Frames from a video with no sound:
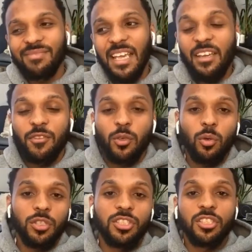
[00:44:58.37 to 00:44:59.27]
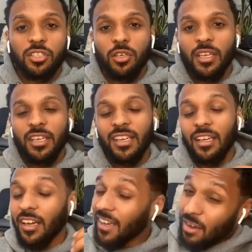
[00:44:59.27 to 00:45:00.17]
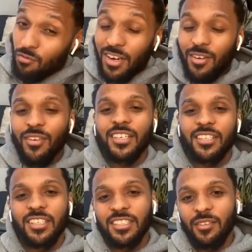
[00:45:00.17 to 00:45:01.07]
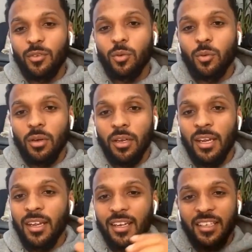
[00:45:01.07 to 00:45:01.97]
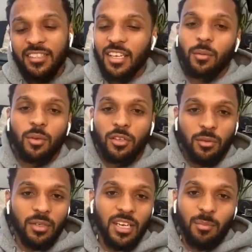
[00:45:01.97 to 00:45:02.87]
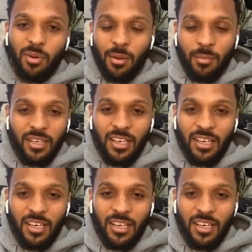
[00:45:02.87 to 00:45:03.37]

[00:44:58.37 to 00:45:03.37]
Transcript: If you're just looking, again, renovation is a difficult word. Let's say we're not doing any plumbing,